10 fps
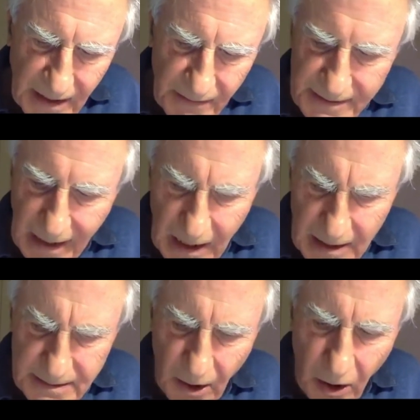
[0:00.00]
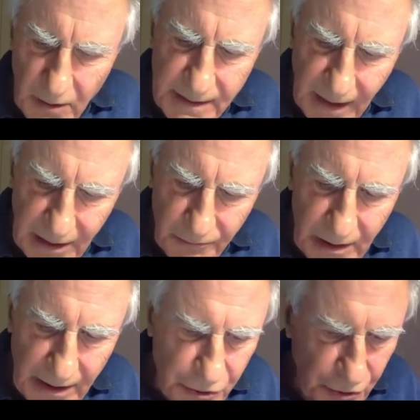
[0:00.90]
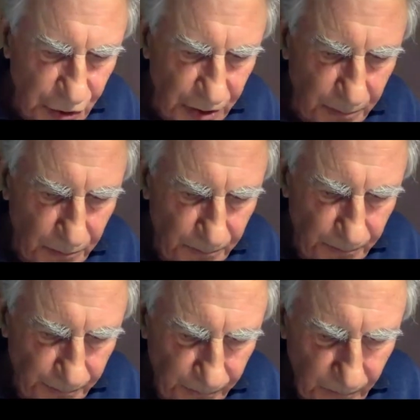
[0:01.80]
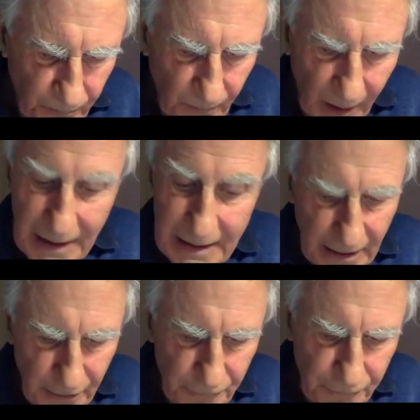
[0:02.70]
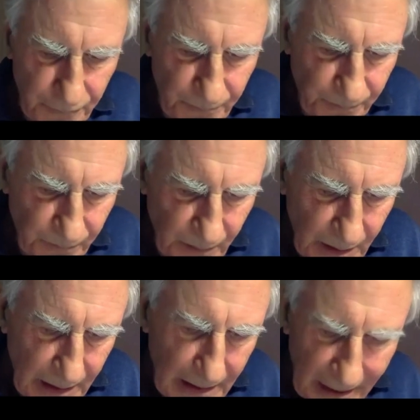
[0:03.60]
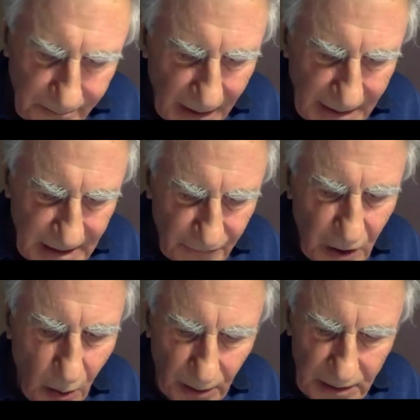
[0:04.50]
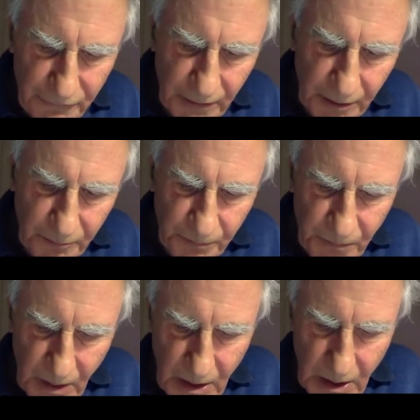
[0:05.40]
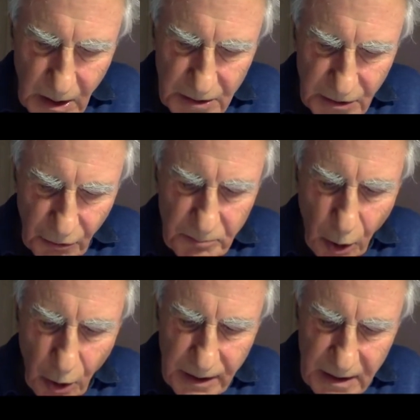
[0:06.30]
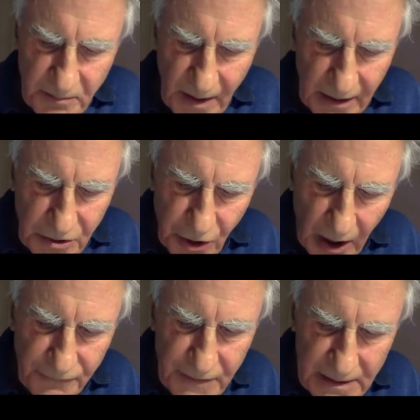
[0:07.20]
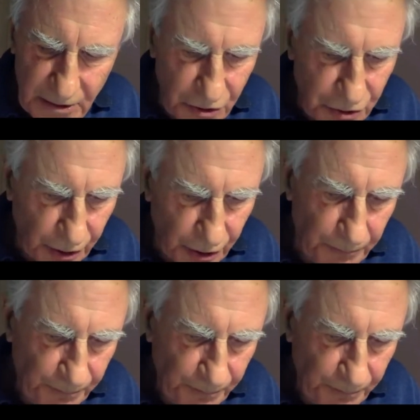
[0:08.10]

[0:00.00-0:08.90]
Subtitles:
say that ours is a hostile relationship. I live, let myself go on living, so that Borges may contrive his literature.